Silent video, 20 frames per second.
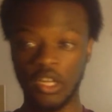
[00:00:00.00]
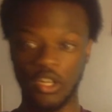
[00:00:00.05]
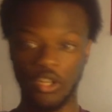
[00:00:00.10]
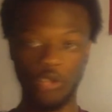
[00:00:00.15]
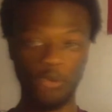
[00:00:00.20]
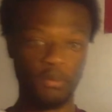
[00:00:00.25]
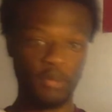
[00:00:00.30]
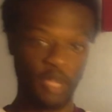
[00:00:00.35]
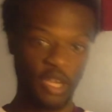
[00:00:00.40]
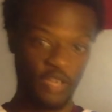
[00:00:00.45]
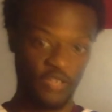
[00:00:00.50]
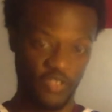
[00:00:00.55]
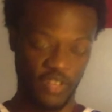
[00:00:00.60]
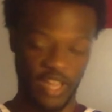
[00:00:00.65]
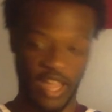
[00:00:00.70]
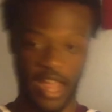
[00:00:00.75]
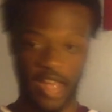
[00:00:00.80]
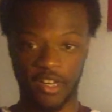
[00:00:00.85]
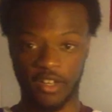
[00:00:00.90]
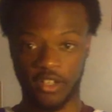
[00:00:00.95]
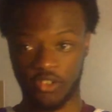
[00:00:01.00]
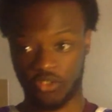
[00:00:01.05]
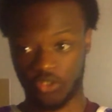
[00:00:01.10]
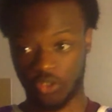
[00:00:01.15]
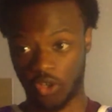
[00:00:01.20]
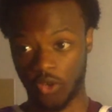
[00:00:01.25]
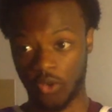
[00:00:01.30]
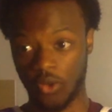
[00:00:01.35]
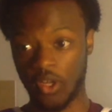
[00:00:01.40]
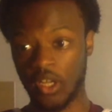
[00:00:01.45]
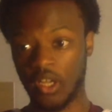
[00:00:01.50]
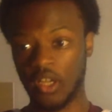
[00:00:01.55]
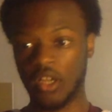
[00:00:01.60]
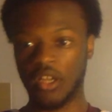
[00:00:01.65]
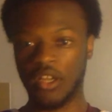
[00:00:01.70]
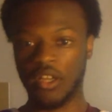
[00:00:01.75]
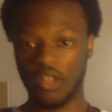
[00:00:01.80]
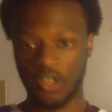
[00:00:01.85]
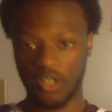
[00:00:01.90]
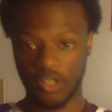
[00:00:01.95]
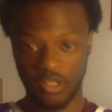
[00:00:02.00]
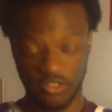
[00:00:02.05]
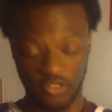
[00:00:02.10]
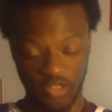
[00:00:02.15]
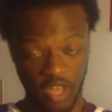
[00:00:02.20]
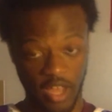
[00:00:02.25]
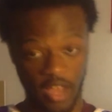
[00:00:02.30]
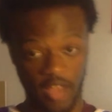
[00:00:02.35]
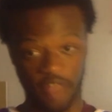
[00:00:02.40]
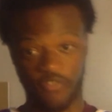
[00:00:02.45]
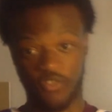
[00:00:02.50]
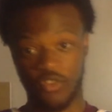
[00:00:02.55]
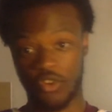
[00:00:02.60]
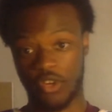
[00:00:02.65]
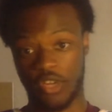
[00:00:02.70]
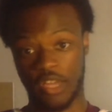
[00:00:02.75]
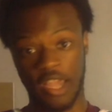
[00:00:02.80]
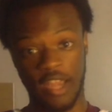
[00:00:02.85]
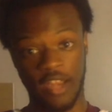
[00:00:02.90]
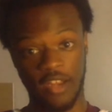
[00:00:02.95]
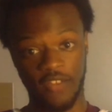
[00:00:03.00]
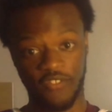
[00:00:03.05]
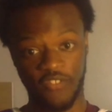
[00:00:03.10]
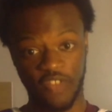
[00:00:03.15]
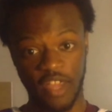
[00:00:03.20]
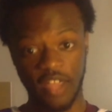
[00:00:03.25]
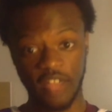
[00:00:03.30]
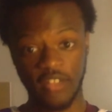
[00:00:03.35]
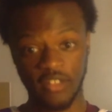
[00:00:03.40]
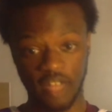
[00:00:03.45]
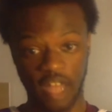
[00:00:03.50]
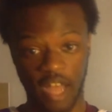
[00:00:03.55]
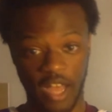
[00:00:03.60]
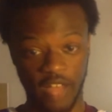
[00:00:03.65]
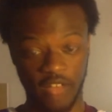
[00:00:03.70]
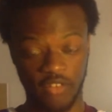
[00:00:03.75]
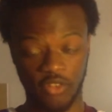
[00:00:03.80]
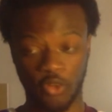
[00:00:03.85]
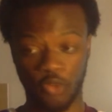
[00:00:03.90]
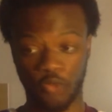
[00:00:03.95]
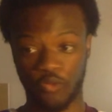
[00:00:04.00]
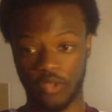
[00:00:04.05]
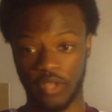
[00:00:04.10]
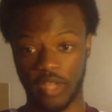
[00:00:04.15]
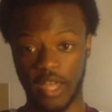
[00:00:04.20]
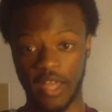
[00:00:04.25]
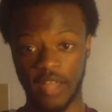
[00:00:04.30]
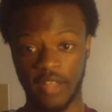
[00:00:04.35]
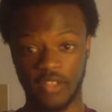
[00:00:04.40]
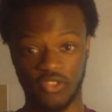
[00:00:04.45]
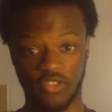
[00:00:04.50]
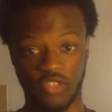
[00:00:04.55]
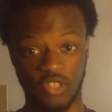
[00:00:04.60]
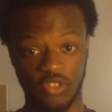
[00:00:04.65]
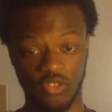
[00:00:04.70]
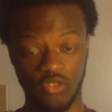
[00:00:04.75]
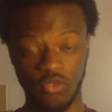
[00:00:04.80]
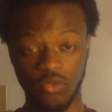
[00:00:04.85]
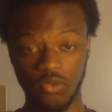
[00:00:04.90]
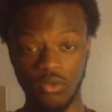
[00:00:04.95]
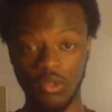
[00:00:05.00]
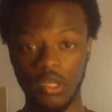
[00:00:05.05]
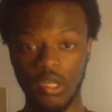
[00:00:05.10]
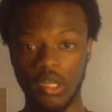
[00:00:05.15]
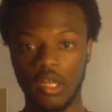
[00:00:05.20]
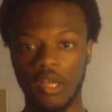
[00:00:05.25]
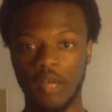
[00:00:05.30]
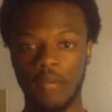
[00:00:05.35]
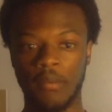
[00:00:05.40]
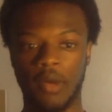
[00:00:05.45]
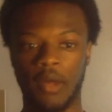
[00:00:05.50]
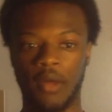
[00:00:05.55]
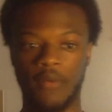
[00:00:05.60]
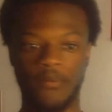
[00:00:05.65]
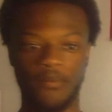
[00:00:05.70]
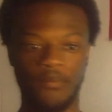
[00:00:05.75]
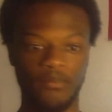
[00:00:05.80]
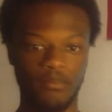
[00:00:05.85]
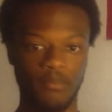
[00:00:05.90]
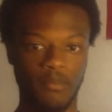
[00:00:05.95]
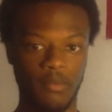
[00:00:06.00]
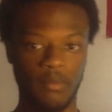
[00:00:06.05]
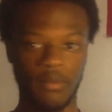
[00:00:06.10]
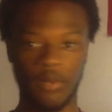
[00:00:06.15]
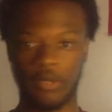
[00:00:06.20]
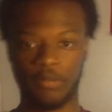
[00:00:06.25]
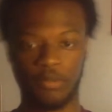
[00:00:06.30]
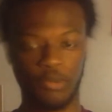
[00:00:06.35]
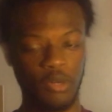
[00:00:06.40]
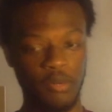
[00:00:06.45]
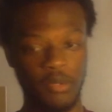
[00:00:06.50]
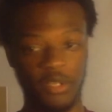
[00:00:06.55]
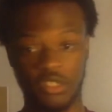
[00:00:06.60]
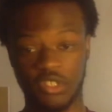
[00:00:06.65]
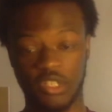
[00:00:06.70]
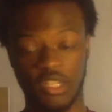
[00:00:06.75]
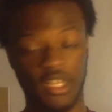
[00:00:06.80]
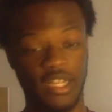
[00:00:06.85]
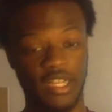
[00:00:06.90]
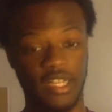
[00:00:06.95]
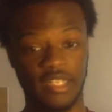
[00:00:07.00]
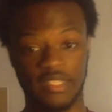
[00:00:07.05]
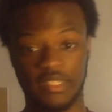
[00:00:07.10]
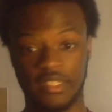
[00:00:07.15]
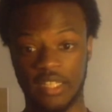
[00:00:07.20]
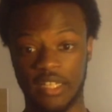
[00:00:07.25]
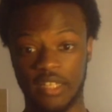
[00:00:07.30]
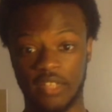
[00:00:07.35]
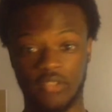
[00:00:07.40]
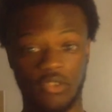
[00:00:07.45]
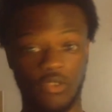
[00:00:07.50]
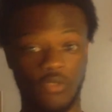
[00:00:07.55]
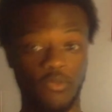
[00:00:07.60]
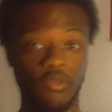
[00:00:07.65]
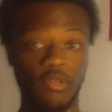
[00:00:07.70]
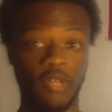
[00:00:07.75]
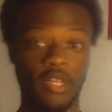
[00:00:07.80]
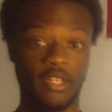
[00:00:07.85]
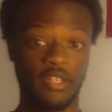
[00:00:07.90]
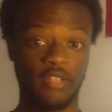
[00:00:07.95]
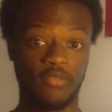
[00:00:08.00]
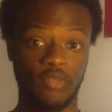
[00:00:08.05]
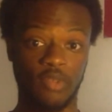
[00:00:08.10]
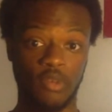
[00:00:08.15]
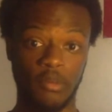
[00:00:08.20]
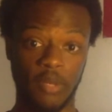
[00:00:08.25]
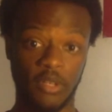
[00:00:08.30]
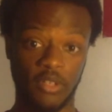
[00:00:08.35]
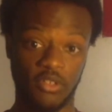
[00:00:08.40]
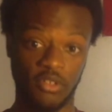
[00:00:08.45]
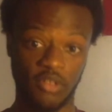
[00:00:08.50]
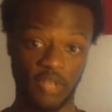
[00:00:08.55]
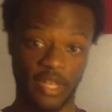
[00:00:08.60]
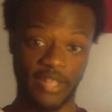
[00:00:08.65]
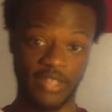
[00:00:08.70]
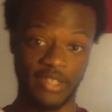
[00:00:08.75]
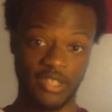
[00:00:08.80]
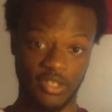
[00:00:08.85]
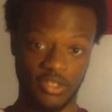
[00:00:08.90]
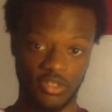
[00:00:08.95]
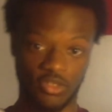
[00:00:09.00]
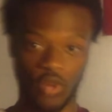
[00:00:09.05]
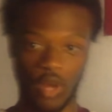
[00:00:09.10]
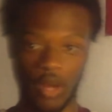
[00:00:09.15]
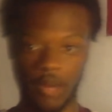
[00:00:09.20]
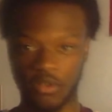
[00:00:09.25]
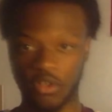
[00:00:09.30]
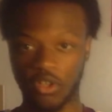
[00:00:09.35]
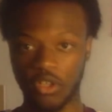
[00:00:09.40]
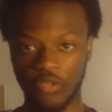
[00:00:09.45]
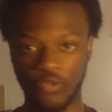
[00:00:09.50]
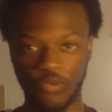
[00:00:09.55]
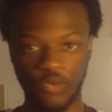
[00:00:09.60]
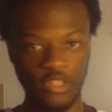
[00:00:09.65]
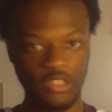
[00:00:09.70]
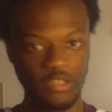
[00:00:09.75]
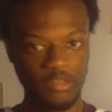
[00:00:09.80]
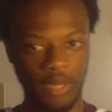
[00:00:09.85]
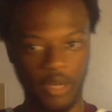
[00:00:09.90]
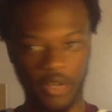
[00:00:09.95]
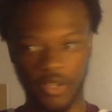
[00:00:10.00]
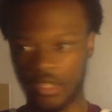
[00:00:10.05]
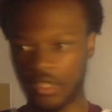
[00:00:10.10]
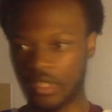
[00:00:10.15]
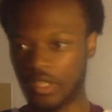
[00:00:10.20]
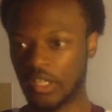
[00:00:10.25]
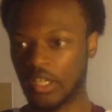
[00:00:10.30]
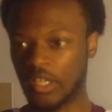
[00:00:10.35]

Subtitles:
New player for Canada, so if you're a Canada fan, eyes out for that. Stay tuned. But that's pretty much all I got to say. So if you like this video, make sure you like, share, subscribe, tell your friends about it.